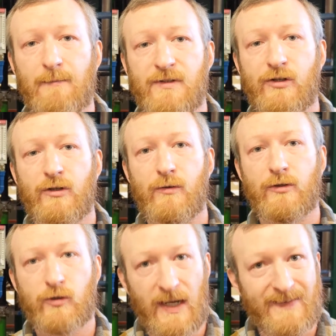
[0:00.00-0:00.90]
to
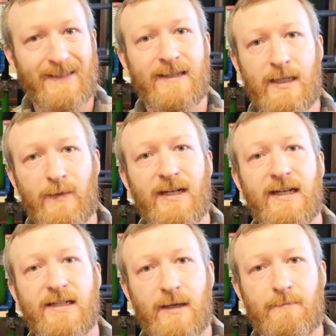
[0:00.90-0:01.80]
create the heat we
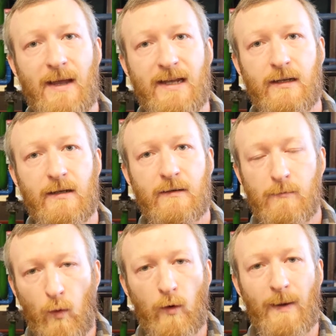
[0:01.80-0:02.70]
need to make
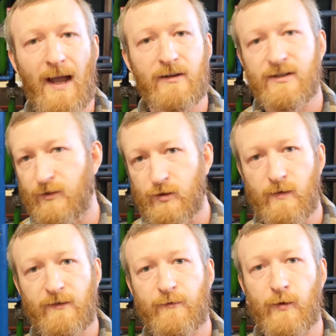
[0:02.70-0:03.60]
more biodiesel to
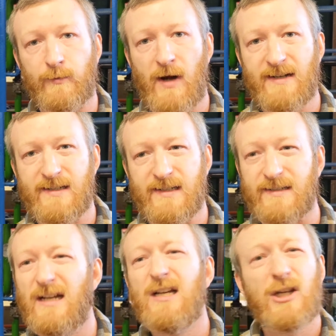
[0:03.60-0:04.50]
run further processes.